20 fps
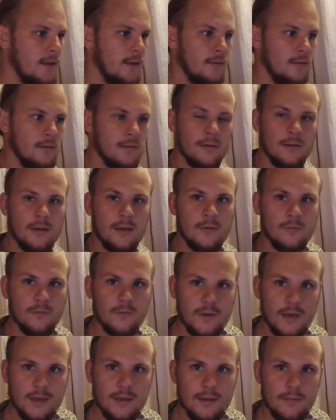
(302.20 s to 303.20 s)
then it will
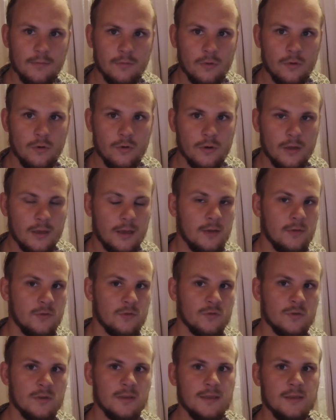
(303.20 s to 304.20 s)
take that recording and
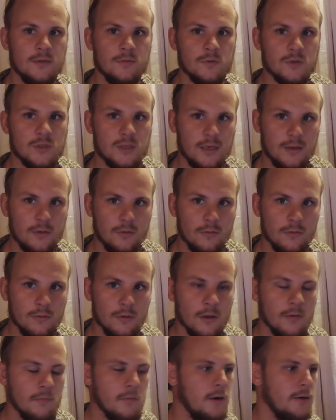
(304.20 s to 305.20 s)
turn it into a signal,
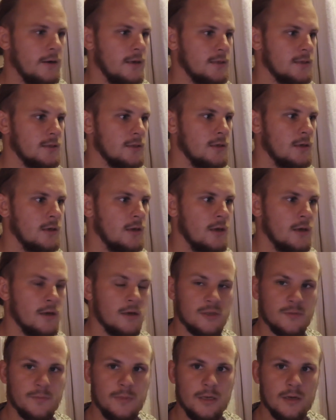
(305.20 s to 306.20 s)
whereas
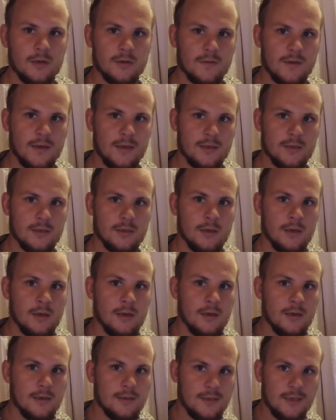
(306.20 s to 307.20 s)
a speaker takes
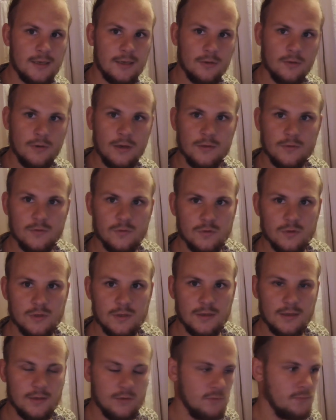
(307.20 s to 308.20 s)
a signal and turns
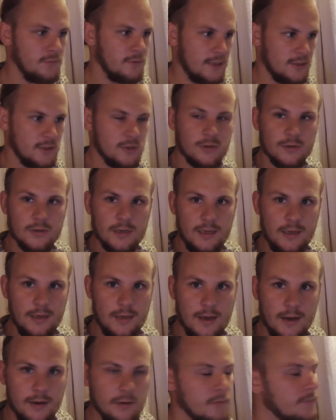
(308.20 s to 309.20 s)
it into pressure in
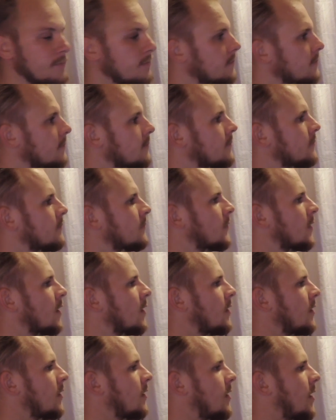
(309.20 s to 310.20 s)
the air.
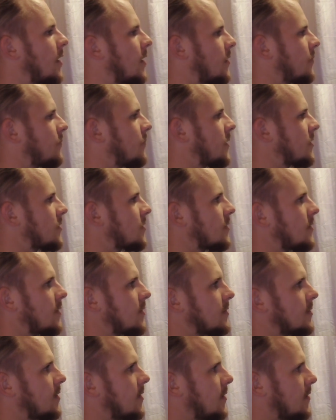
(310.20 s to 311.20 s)
And it basically,
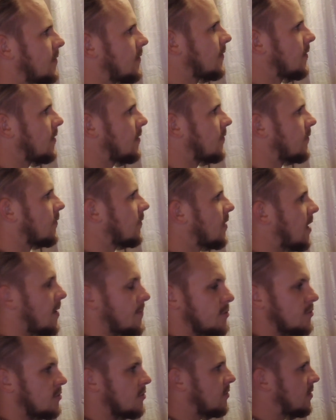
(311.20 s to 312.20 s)
let's say it
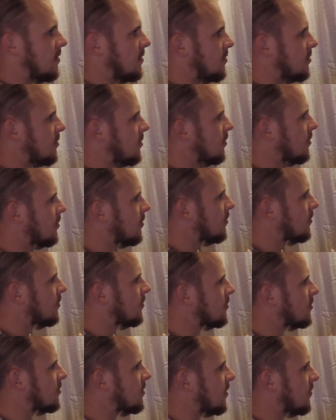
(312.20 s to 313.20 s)
captures this
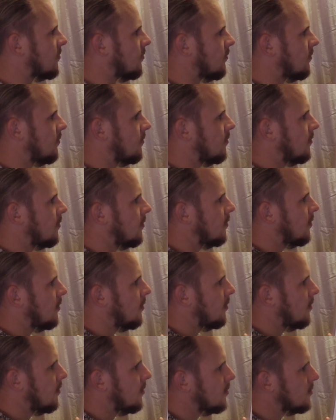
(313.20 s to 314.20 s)
signal,
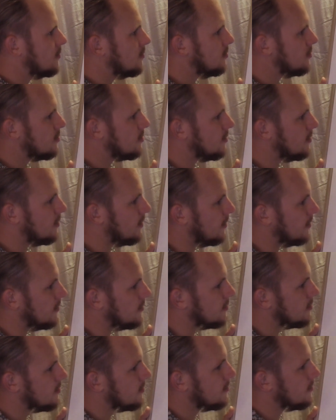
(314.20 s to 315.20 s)
just a
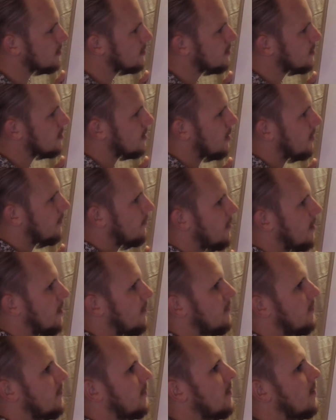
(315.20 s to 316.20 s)
nice sine wave